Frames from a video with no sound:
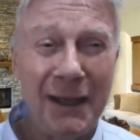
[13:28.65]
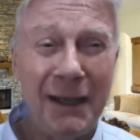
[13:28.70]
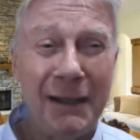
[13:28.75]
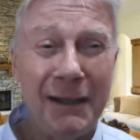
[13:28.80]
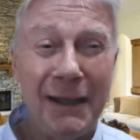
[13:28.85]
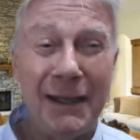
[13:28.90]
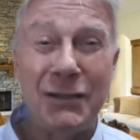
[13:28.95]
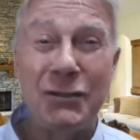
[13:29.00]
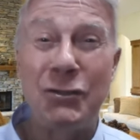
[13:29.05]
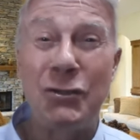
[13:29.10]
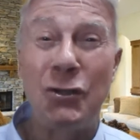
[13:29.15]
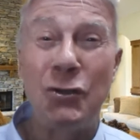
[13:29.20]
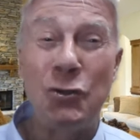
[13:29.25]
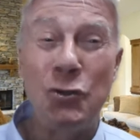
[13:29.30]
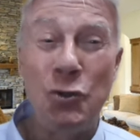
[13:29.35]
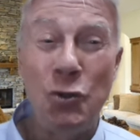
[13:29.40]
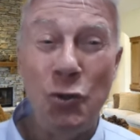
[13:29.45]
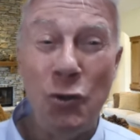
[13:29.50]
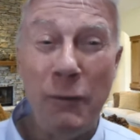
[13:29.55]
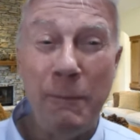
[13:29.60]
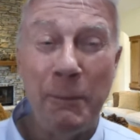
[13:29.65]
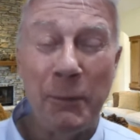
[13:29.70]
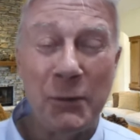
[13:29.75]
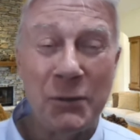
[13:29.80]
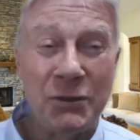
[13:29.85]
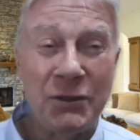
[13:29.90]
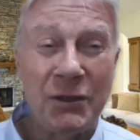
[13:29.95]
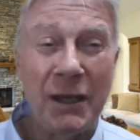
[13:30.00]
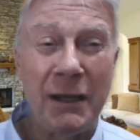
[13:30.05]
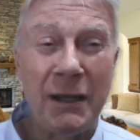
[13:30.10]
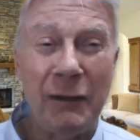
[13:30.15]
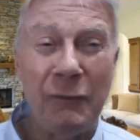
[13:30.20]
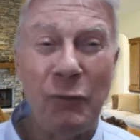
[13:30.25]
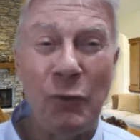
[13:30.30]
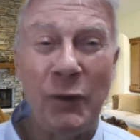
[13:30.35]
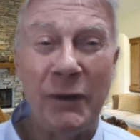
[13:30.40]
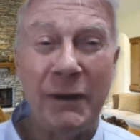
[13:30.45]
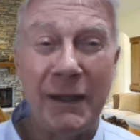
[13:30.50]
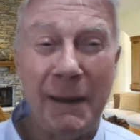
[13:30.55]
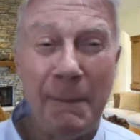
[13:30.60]
less than two percent of
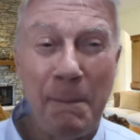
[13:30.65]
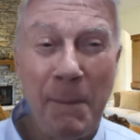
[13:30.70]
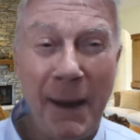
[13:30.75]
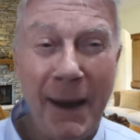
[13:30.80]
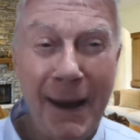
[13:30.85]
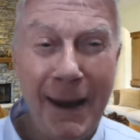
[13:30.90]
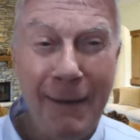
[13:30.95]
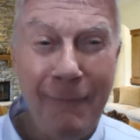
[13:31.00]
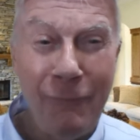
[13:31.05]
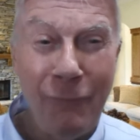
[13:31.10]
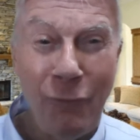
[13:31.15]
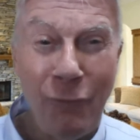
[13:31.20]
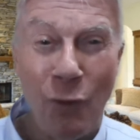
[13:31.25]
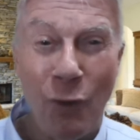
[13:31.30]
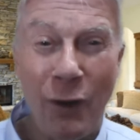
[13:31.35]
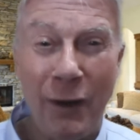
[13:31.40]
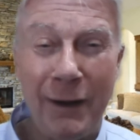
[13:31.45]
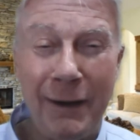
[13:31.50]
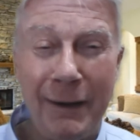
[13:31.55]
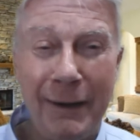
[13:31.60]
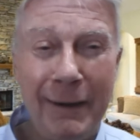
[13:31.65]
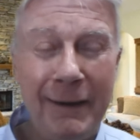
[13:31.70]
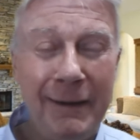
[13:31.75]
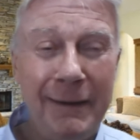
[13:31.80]
what they paid for it in